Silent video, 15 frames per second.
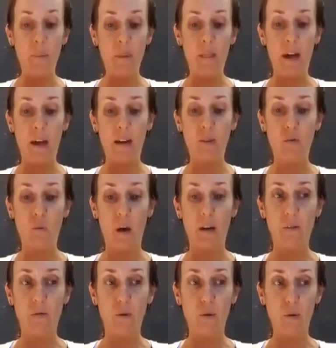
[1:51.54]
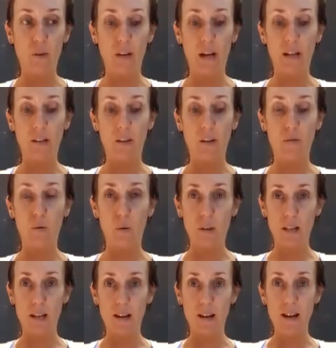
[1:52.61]
that is right for your size of
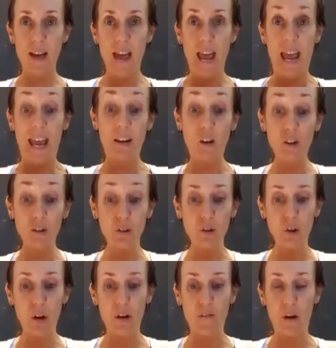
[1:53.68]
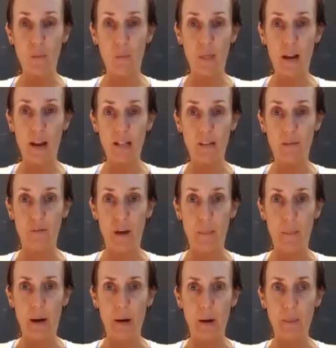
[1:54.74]
tortilla, and also try to find one that has a flat
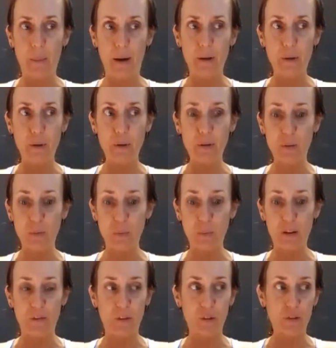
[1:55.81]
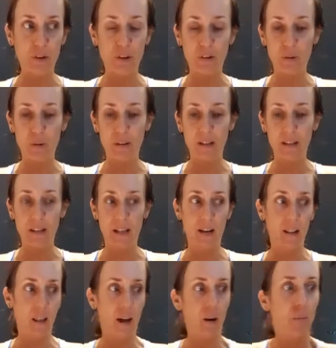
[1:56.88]
bottom. I noticed when I first started doing this that a
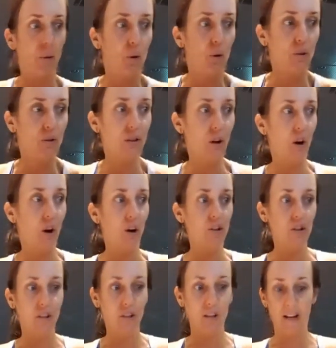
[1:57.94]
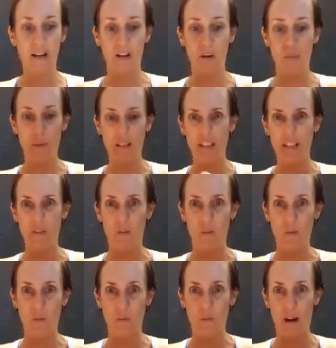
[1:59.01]
lot of bowls are just kind of completely
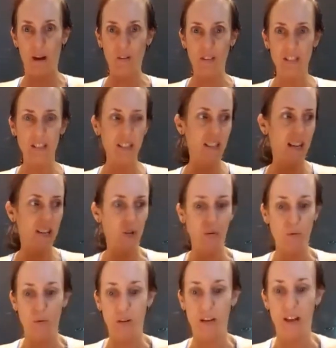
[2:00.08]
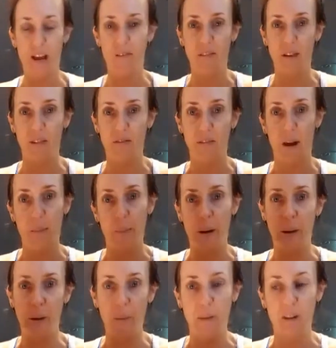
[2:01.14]
rounded and don't really have that flat
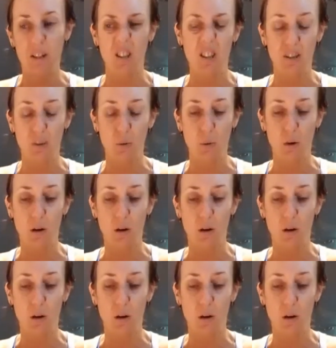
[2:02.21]
bottom, and it just doesn't work